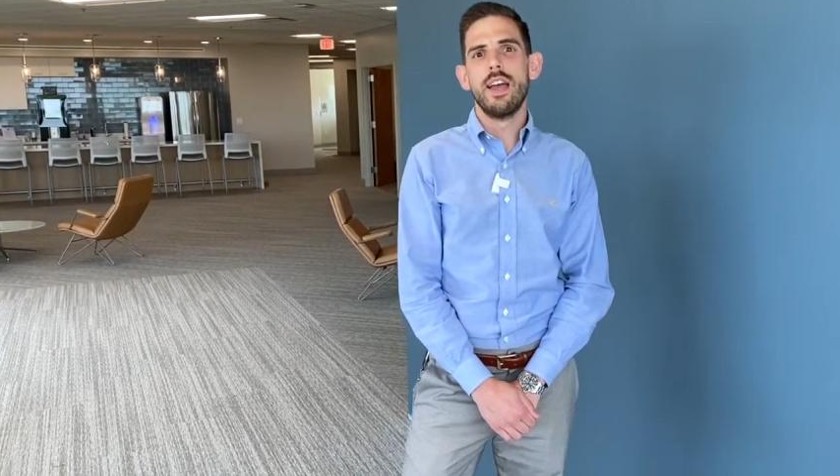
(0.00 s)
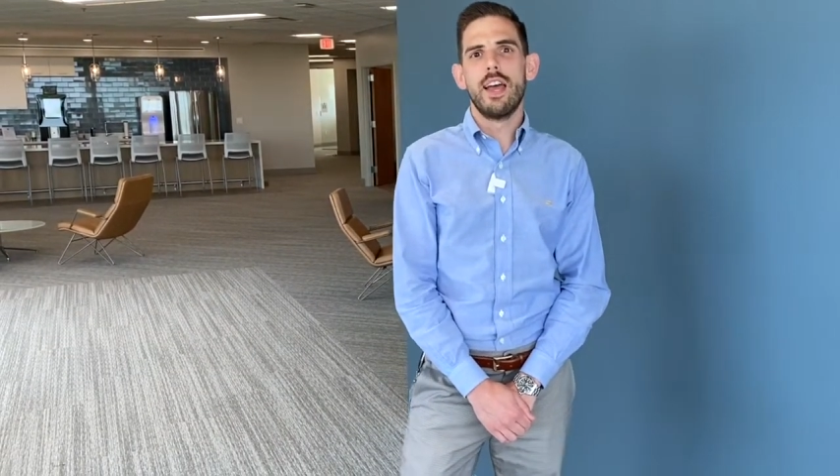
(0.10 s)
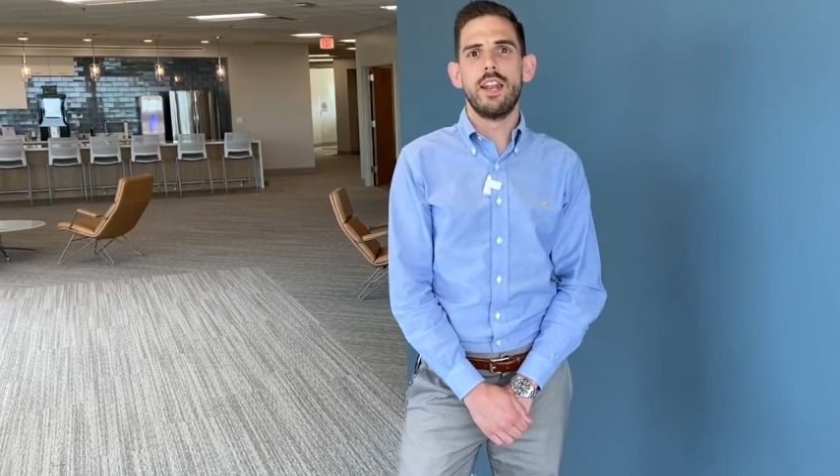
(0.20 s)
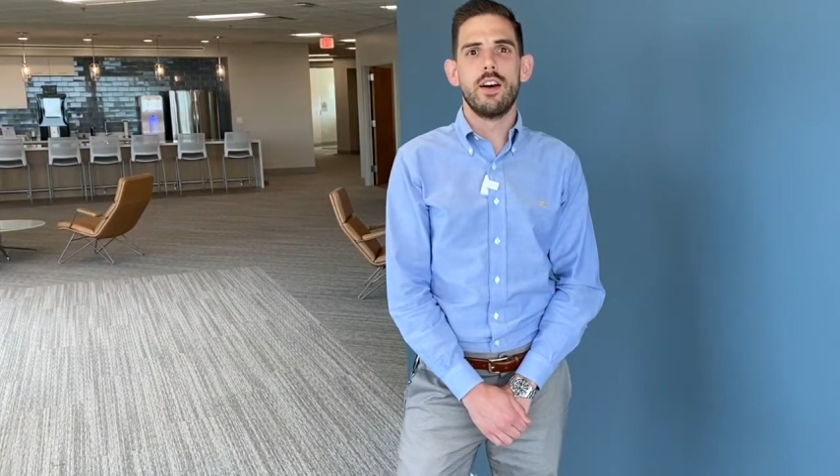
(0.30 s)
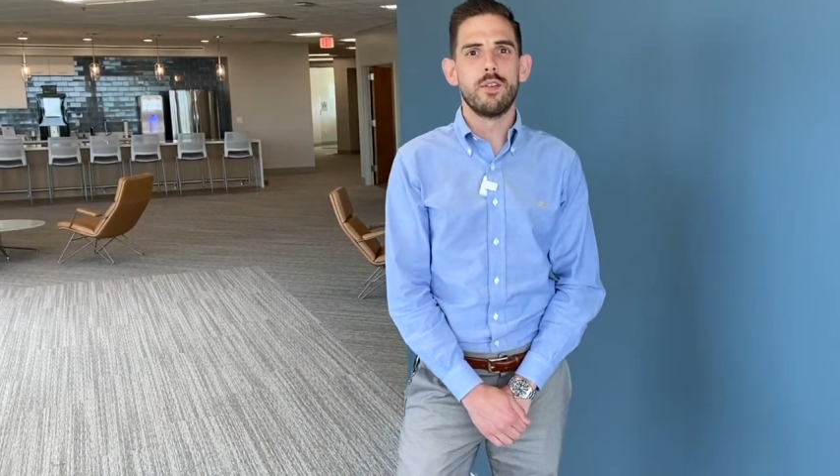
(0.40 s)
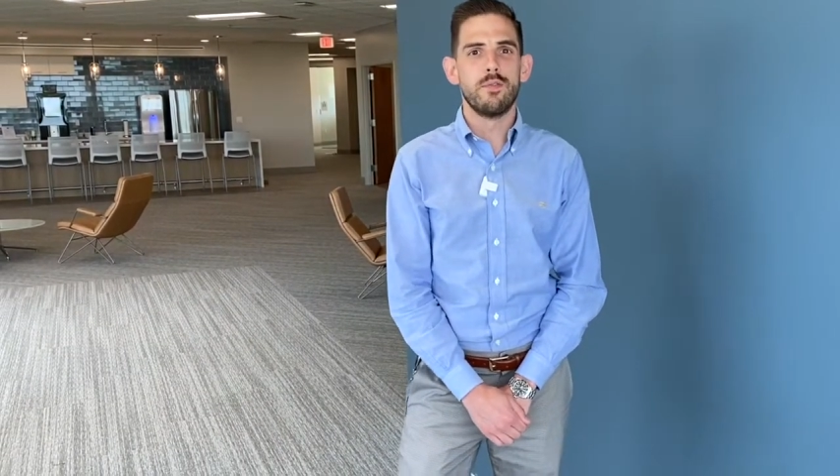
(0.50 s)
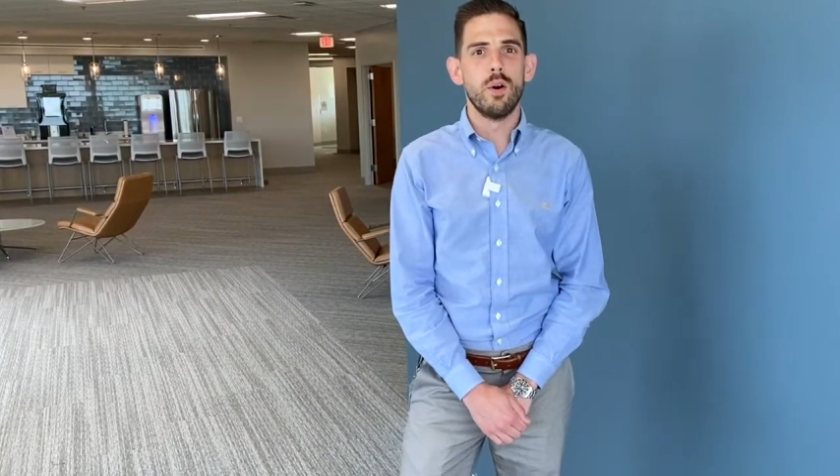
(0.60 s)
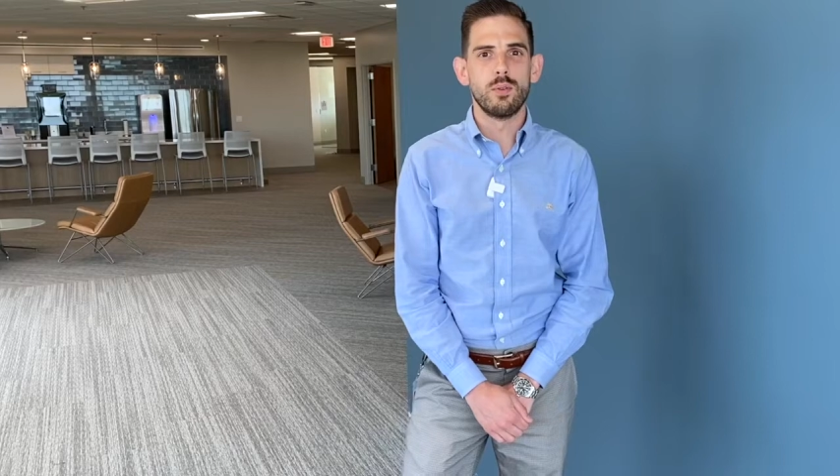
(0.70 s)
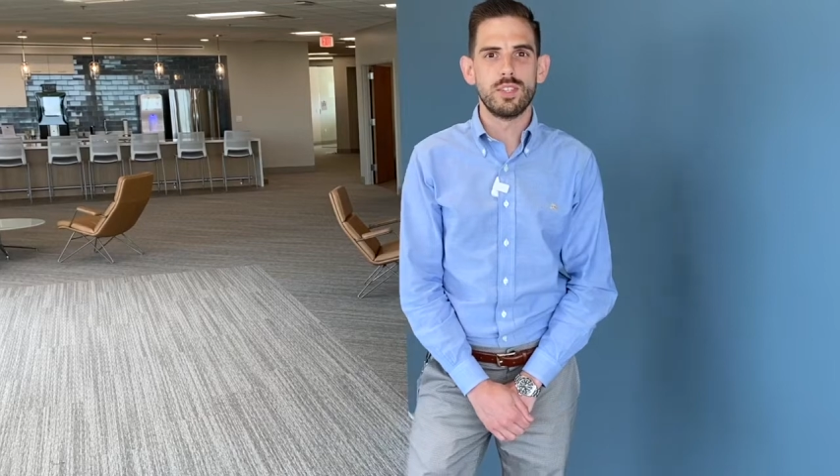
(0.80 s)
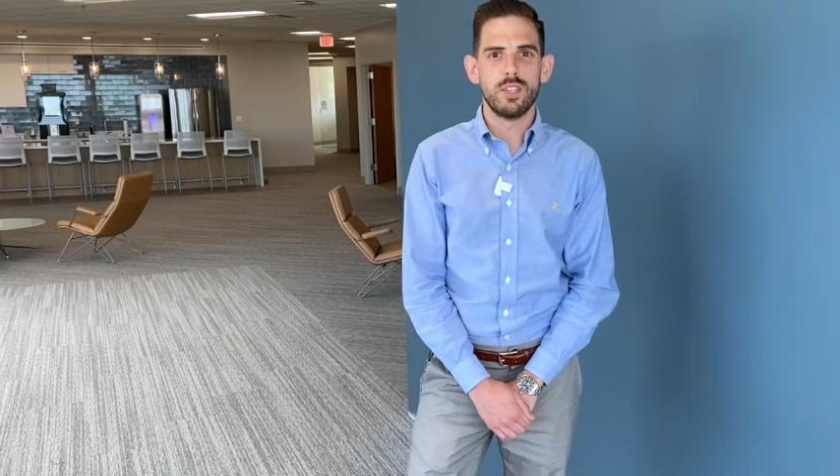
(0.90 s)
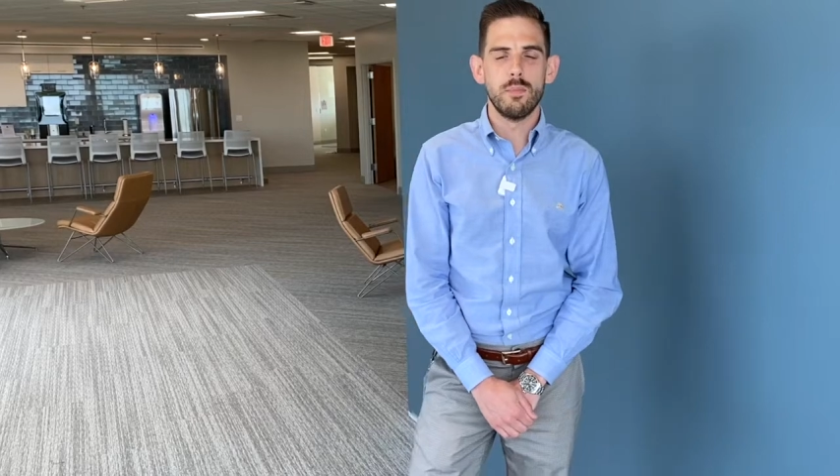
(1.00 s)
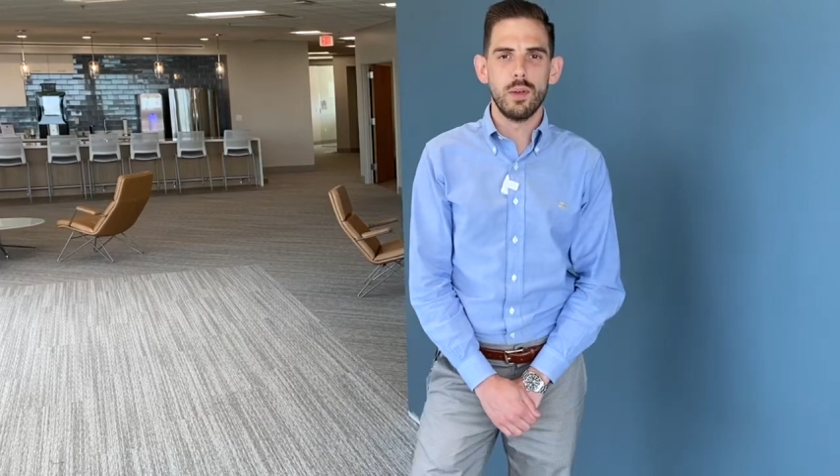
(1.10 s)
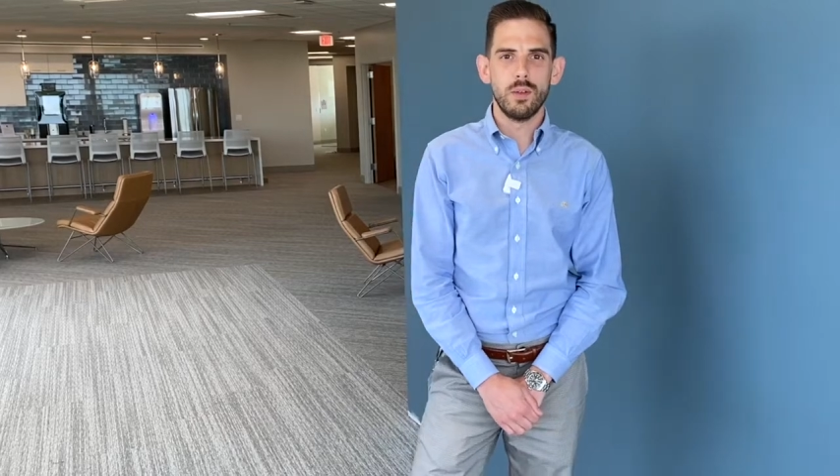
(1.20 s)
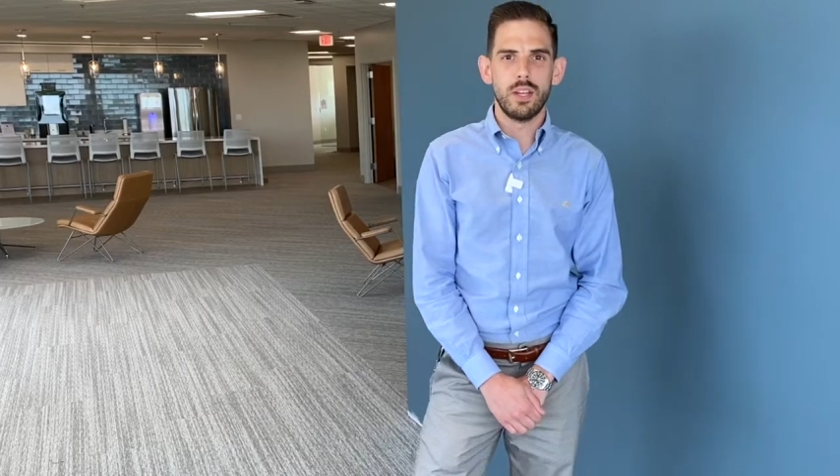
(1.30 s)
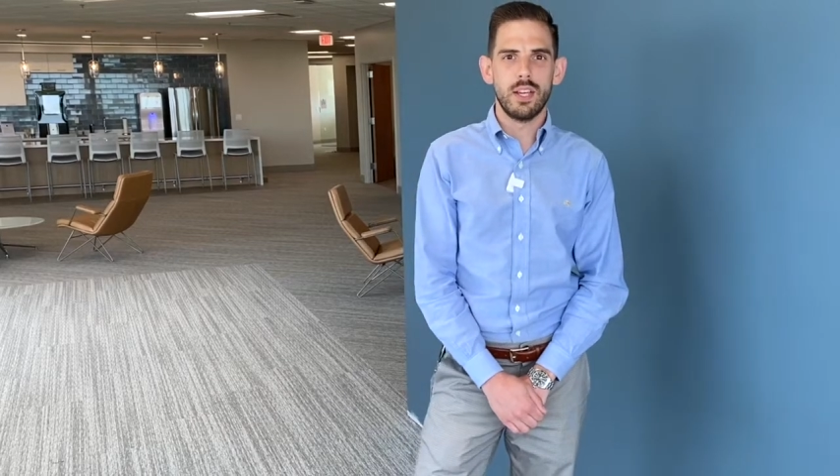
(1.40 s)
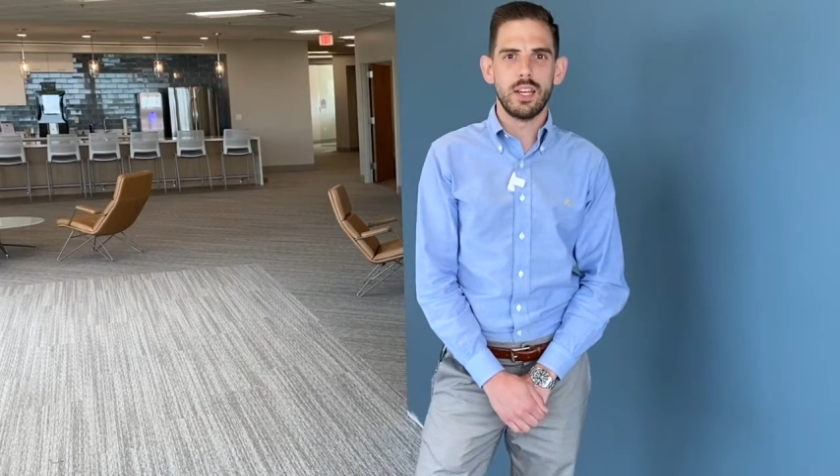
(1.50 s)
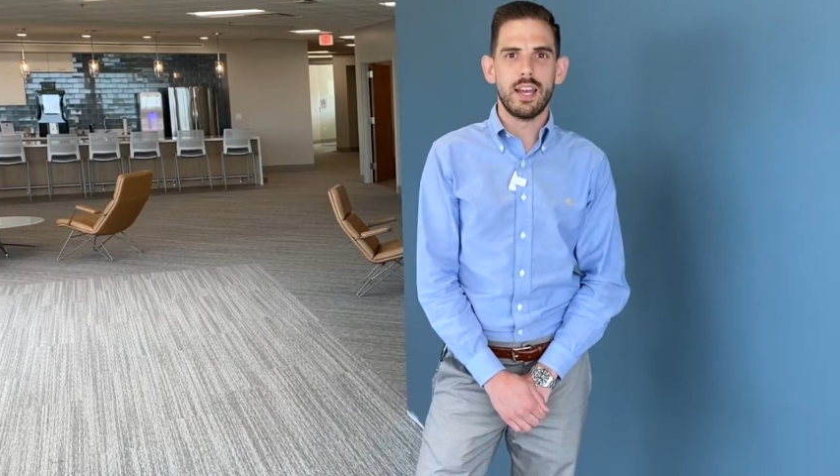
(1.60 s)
and other folks in the building.